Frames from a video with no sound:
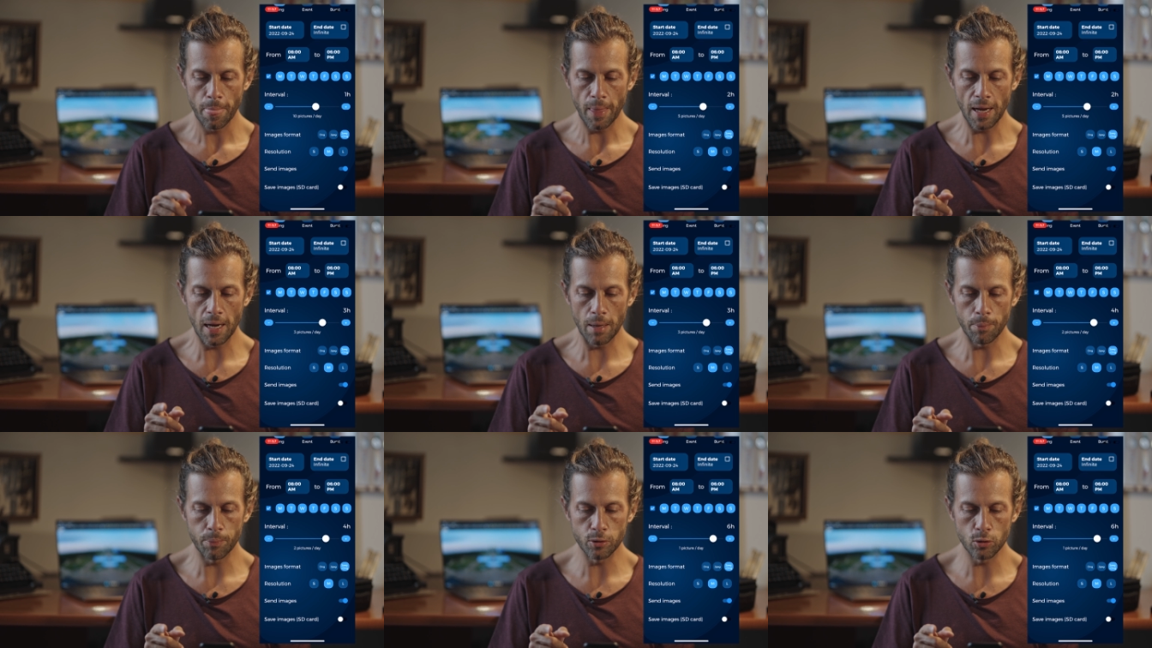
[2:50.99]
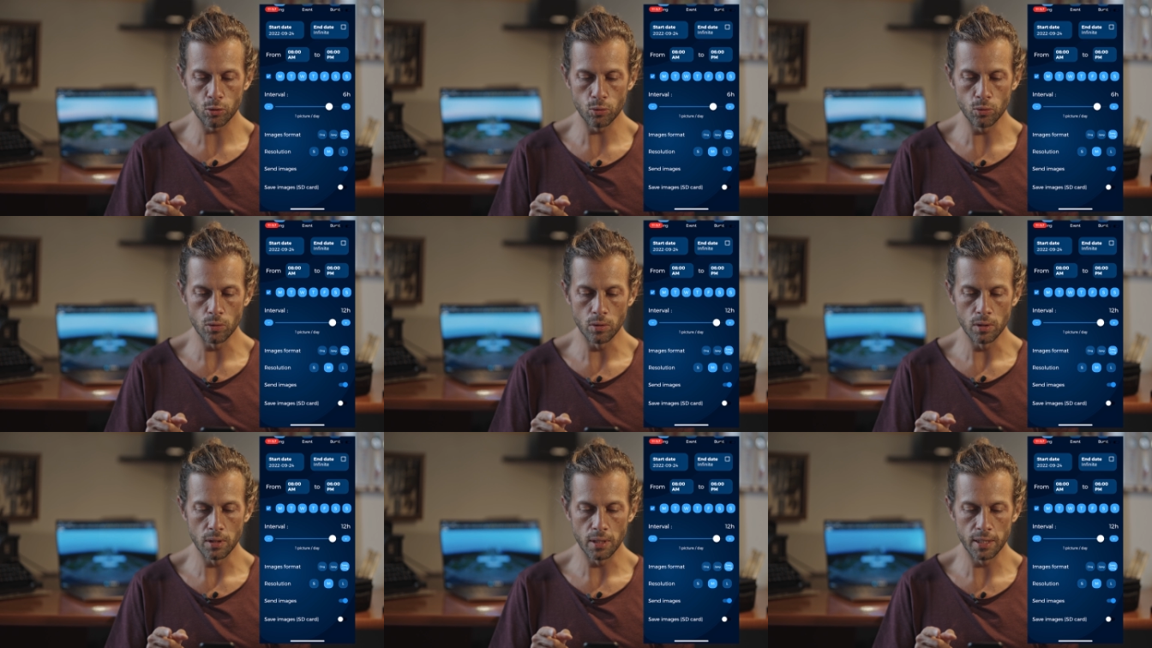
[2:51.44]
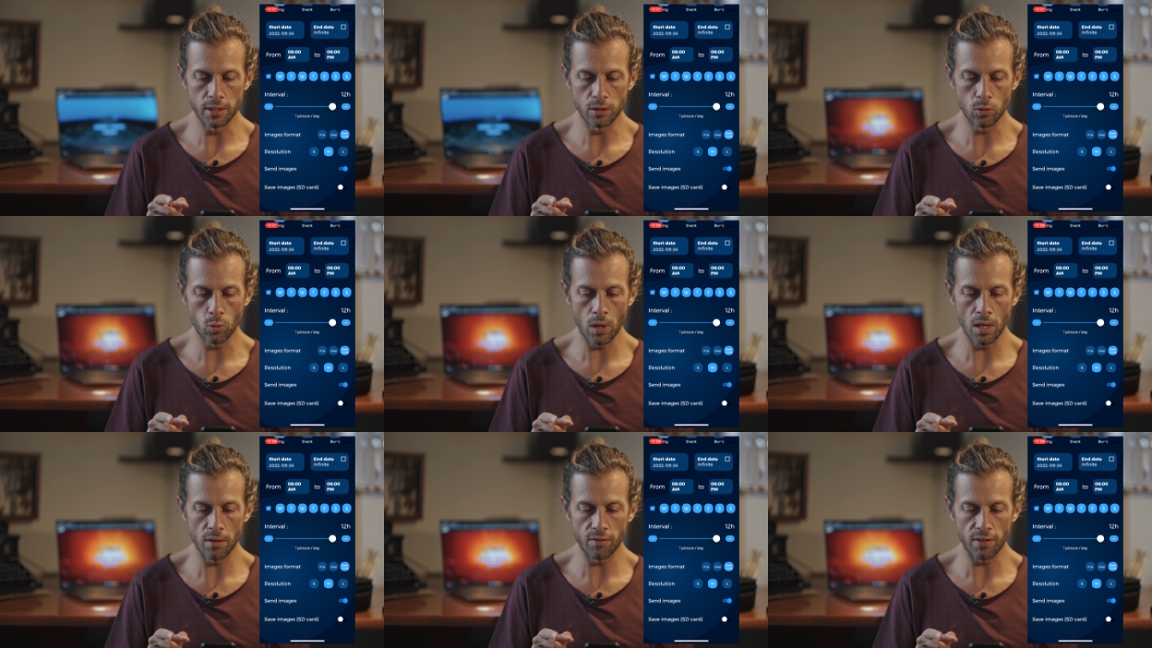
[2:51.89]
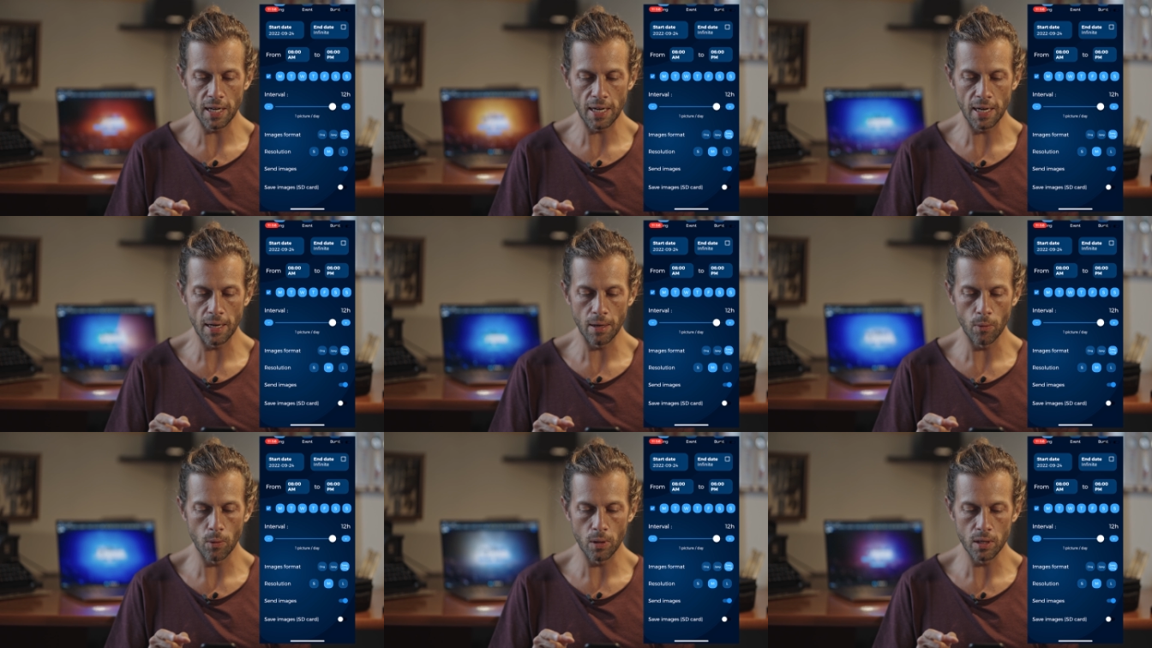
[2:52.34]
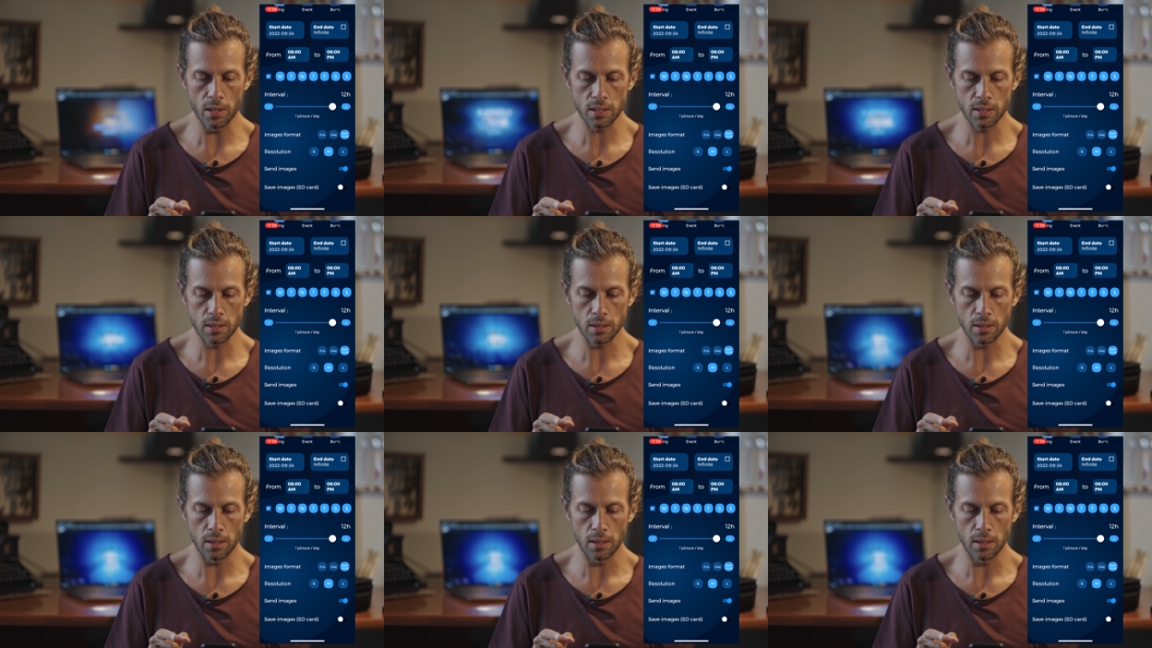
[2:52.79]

up to 12 hours